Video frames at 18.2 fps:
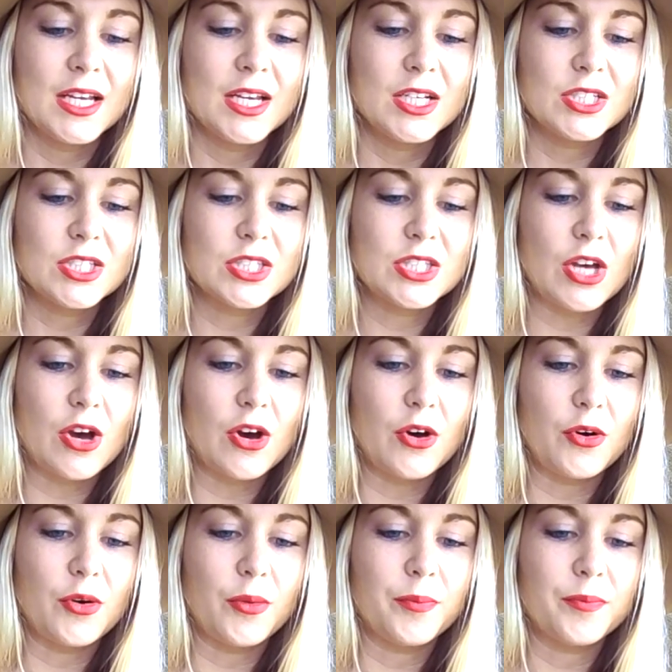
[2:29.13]

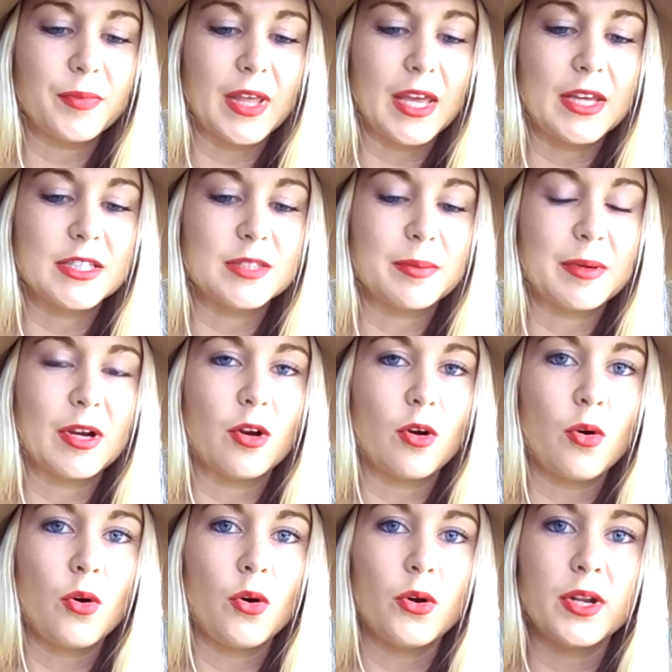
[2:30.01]
So it's been
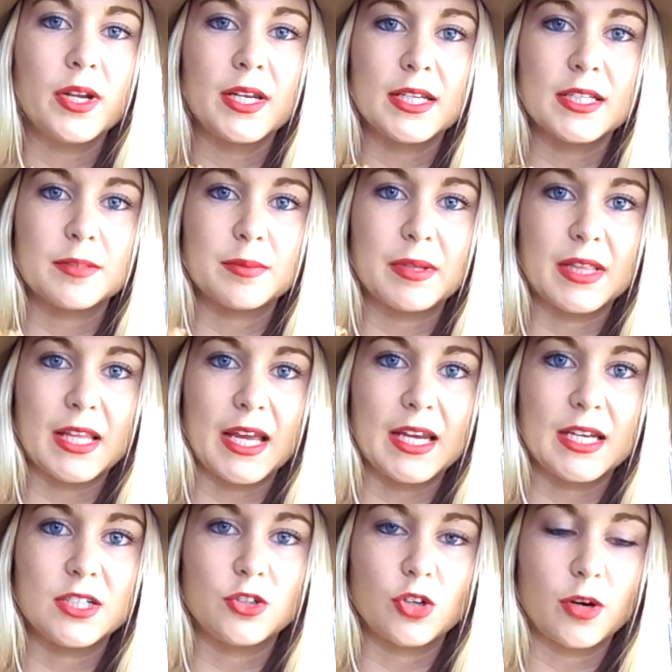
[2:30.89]
cold and it's been
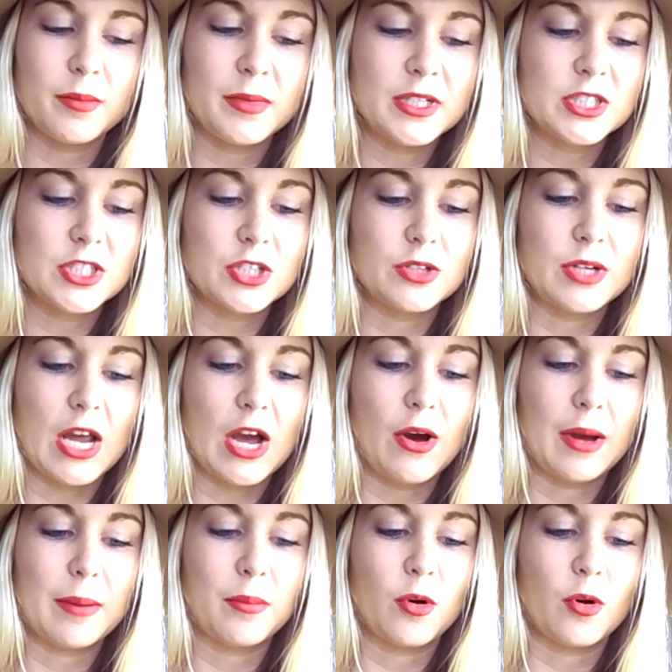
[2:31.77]
laying dormant, so now
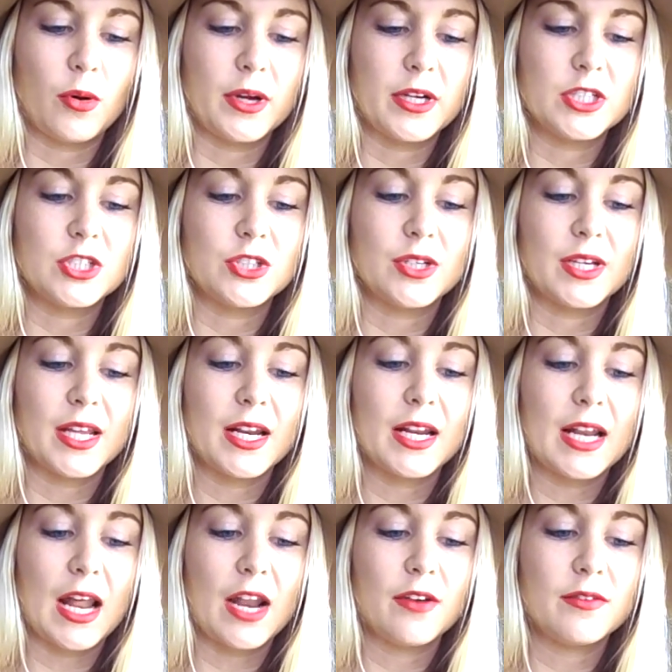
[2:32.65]
I'm going to get
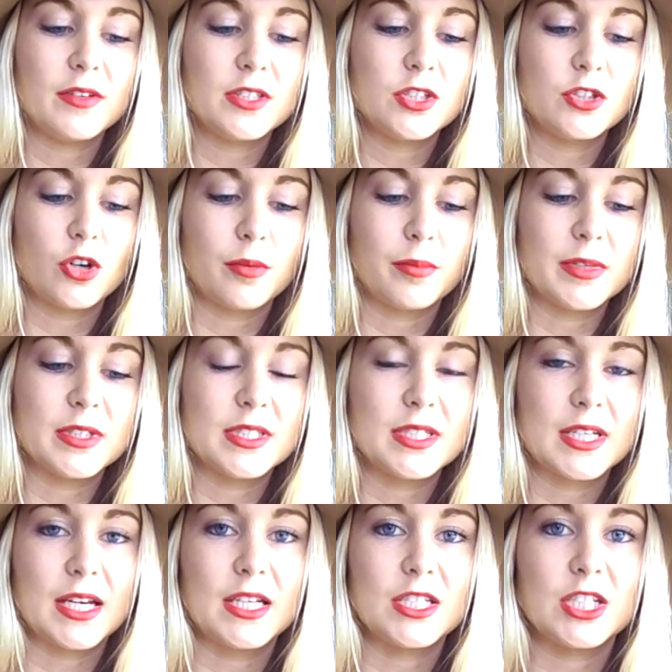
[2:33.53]
it out of its dormant
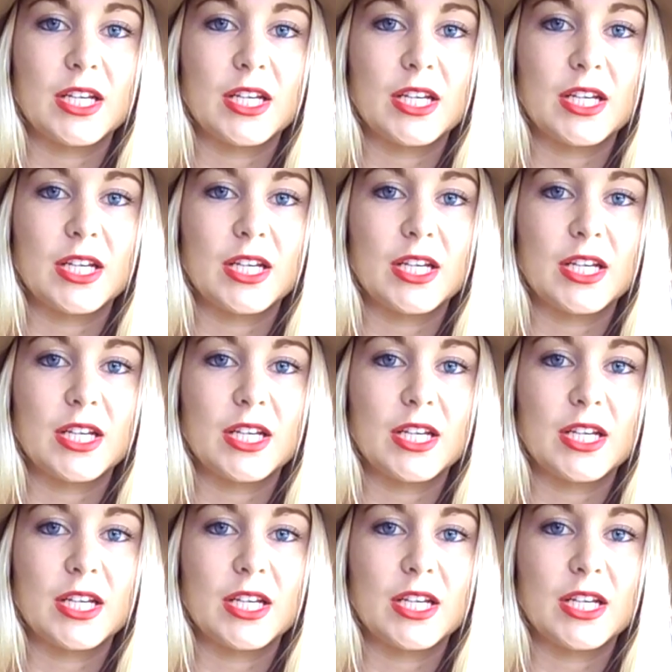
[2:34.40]
stage.